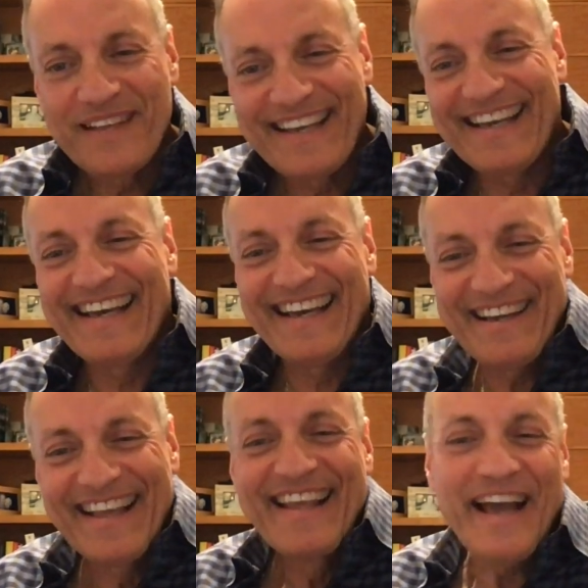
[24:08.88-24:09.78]

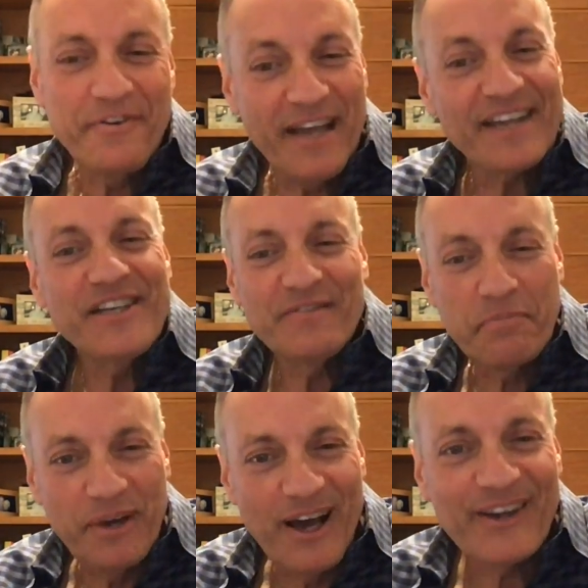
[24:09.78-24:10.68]
and we actually have a
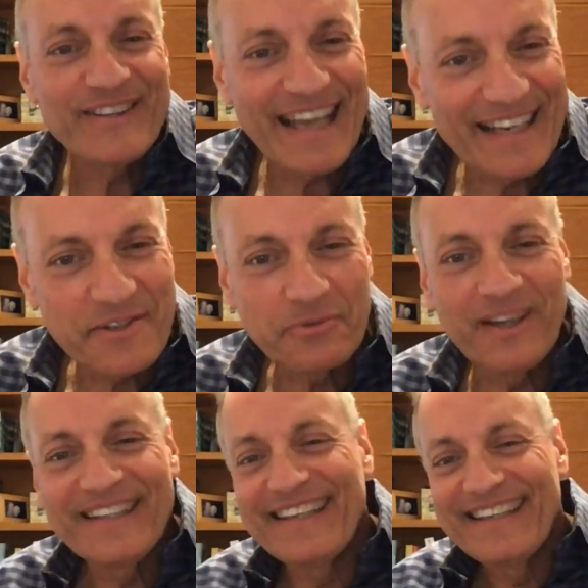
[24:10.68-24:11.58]
blog on that as
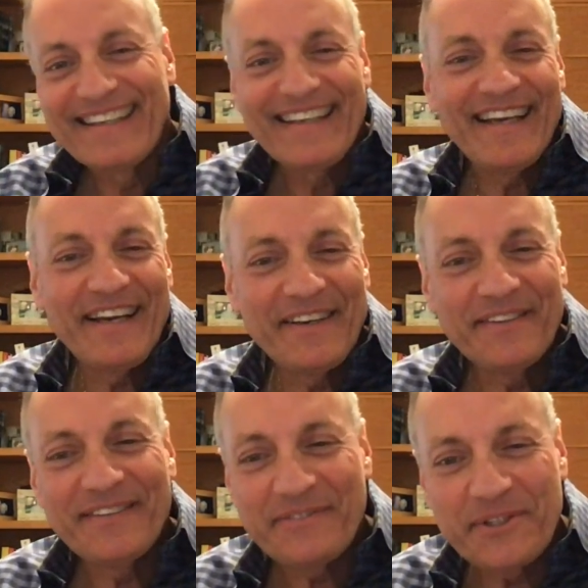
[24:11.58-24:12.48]
well,
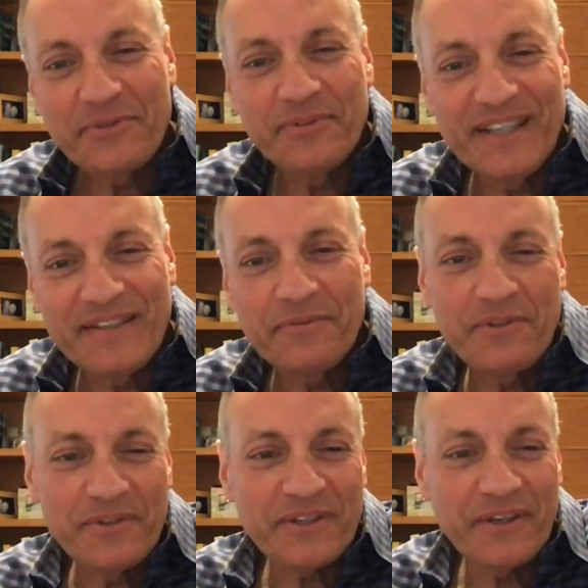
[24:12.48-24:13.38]
which we
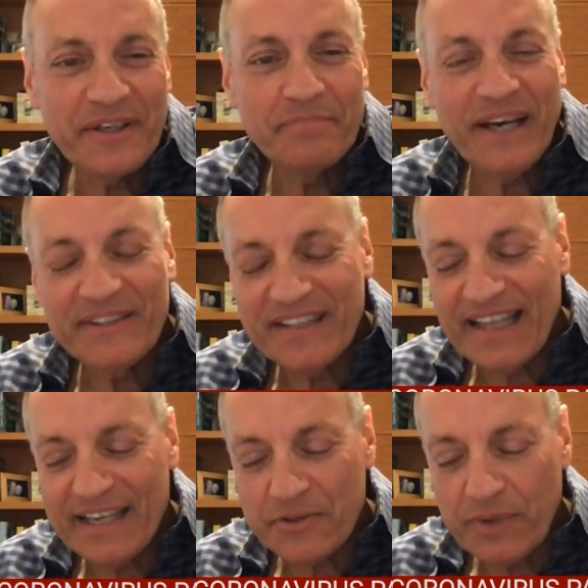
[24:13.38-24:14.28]
wrote about
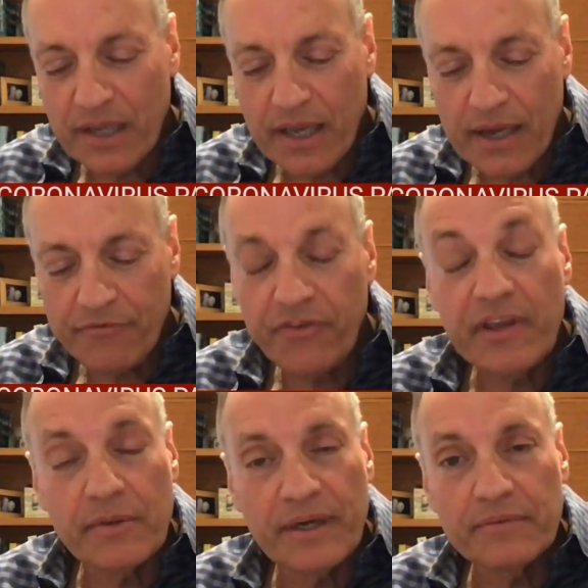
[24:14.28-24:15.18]
last week.
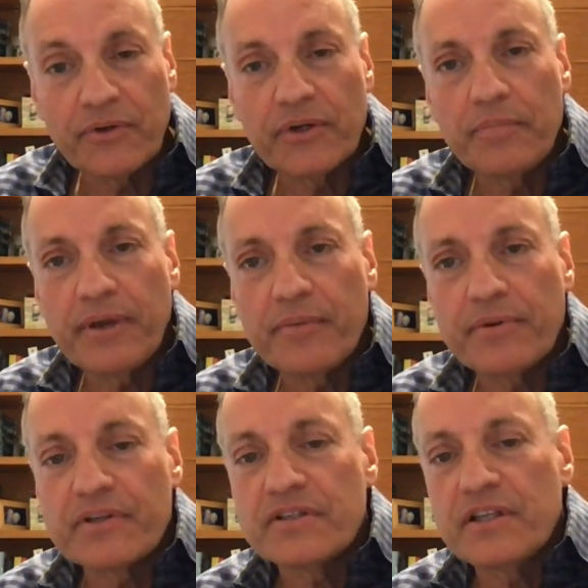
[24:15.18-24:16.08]
Fear about toilet paper
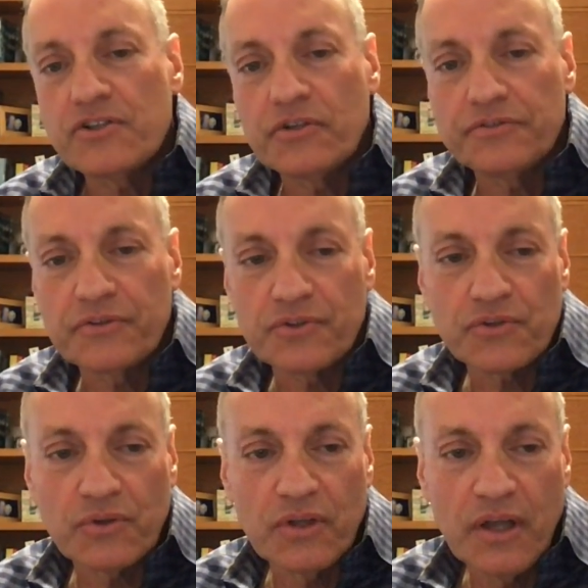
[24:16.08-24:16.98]
is an issue of
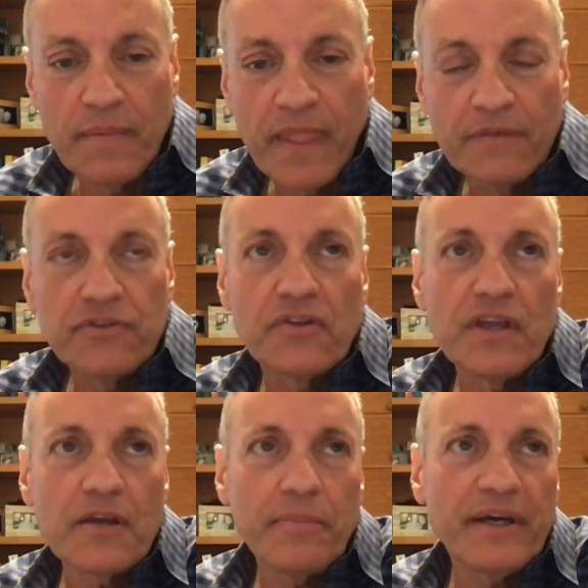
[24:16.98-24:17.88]
control. If you
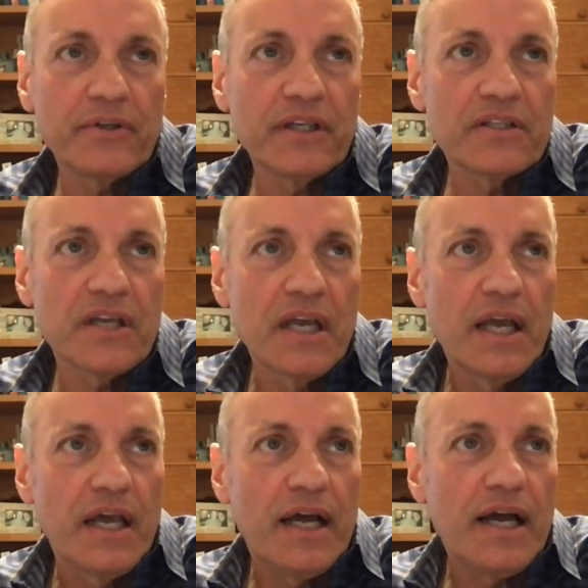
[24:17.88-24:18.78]
think about it
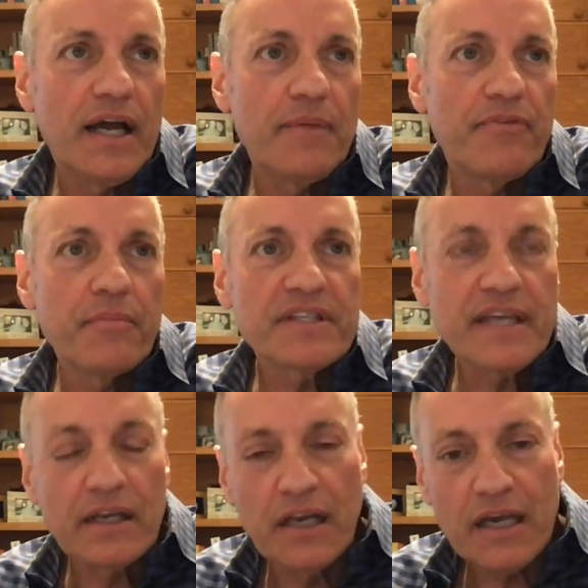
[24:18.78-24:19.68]
from a
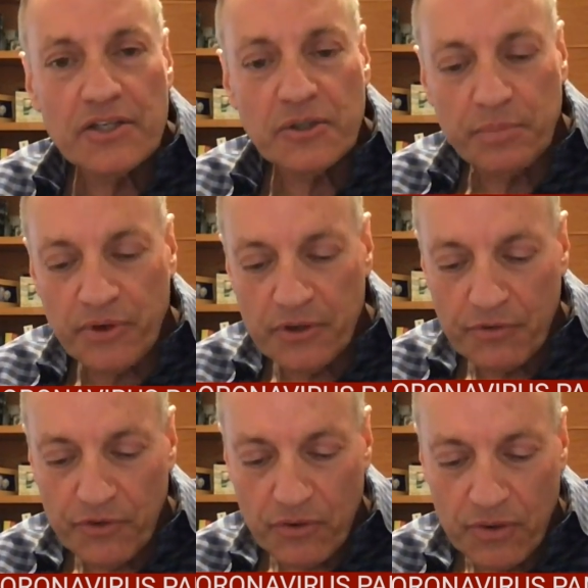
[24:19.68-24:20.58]
psychological point of
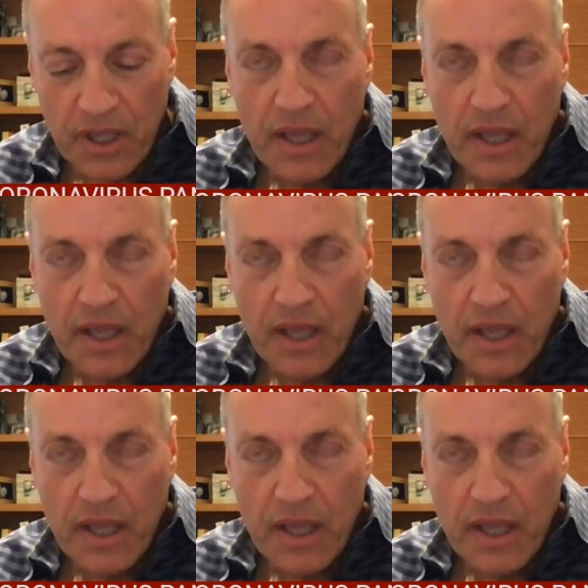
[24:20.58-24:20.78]
view,